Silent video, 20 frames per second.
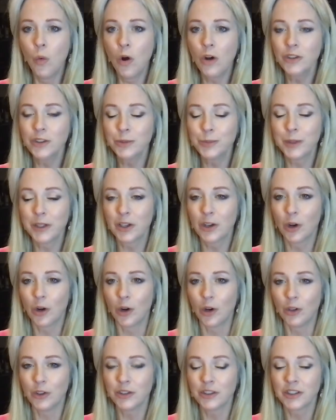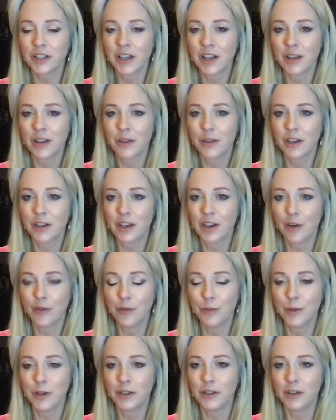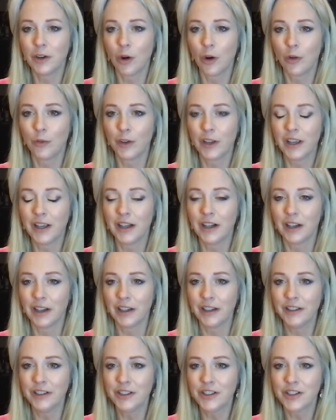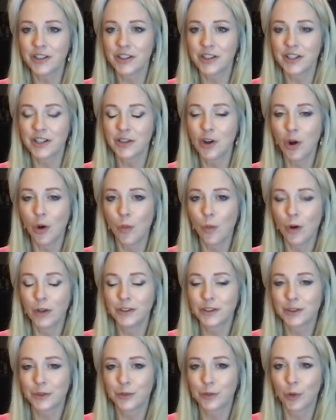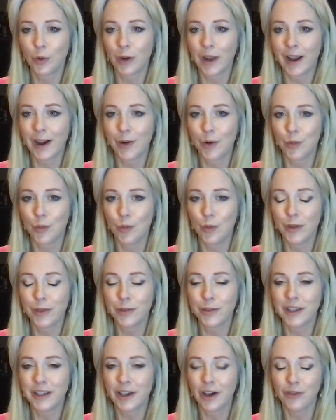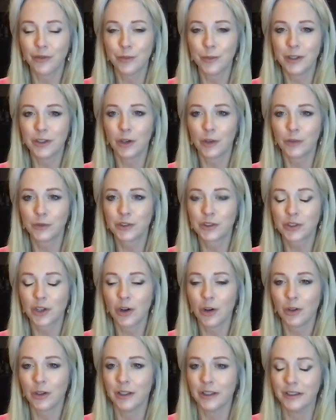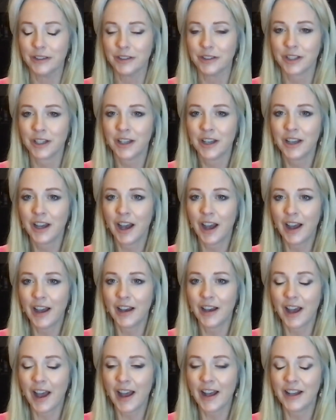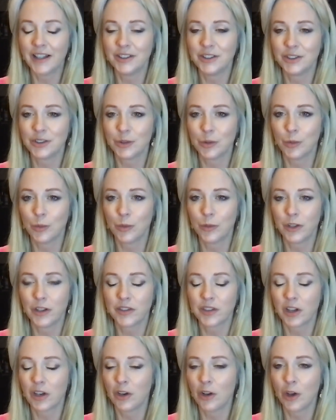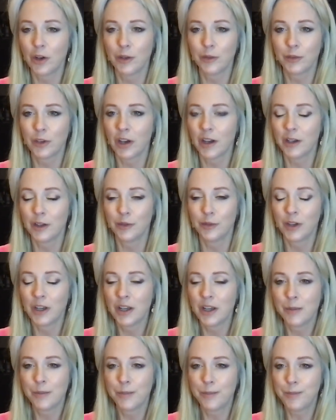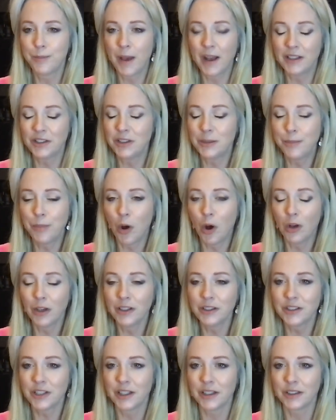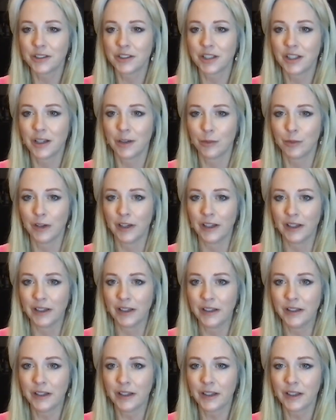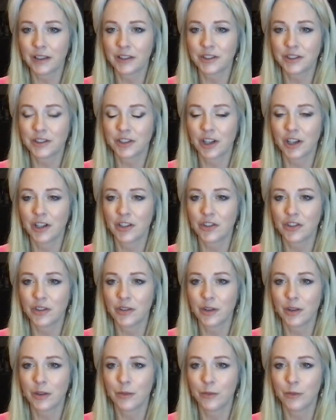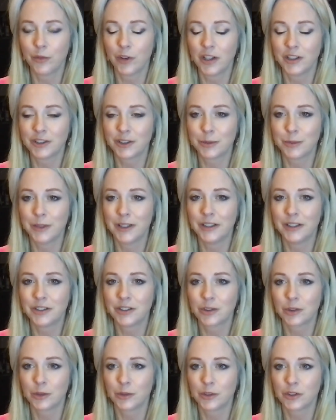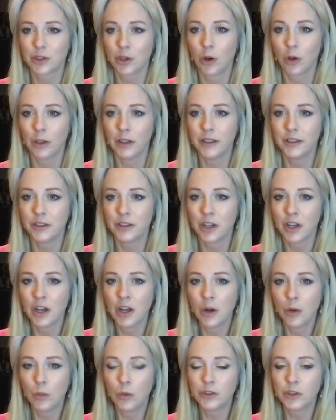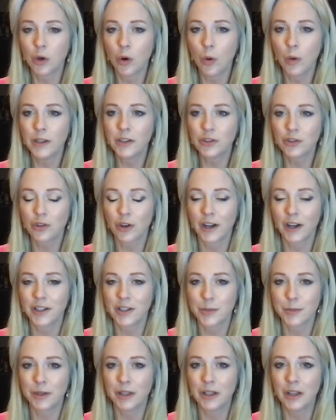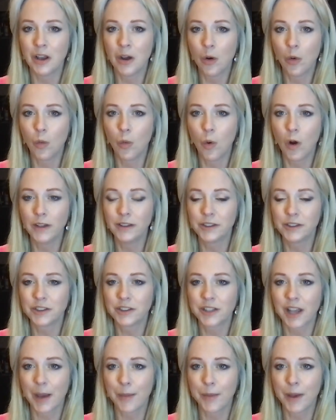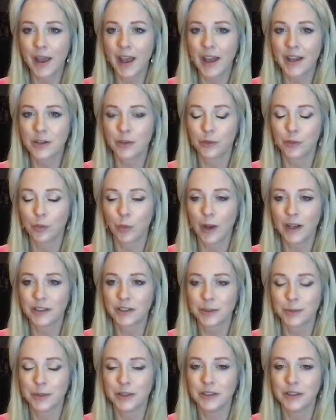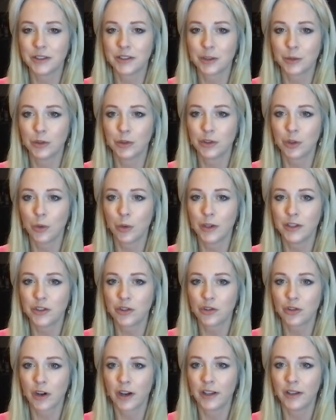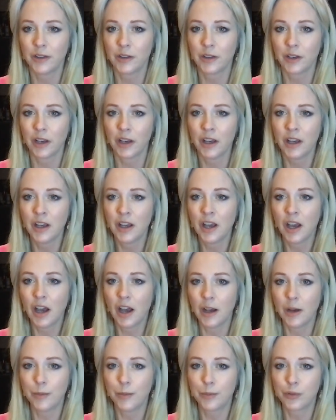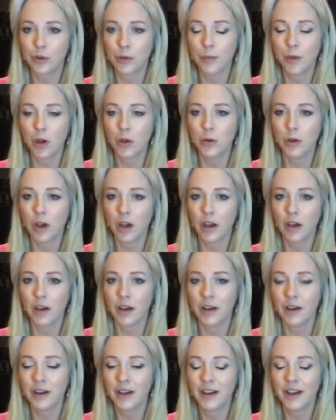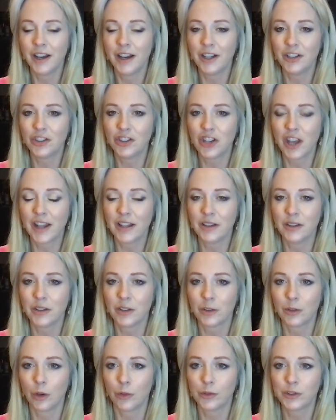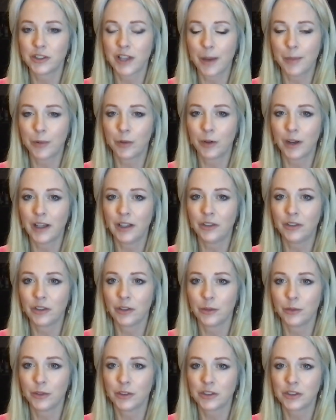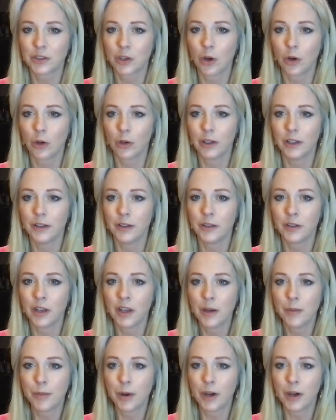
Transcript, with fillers: was because the government of England did not want to fall out with the government of Scotland. Uh, and there's a lot of kind of petty politics here, really. Nicola Sturgeon, the First Minister of Scotland, was always trying to be one step ahead of Westminster, was always trying to uh, promote her agenda of separation for Scotland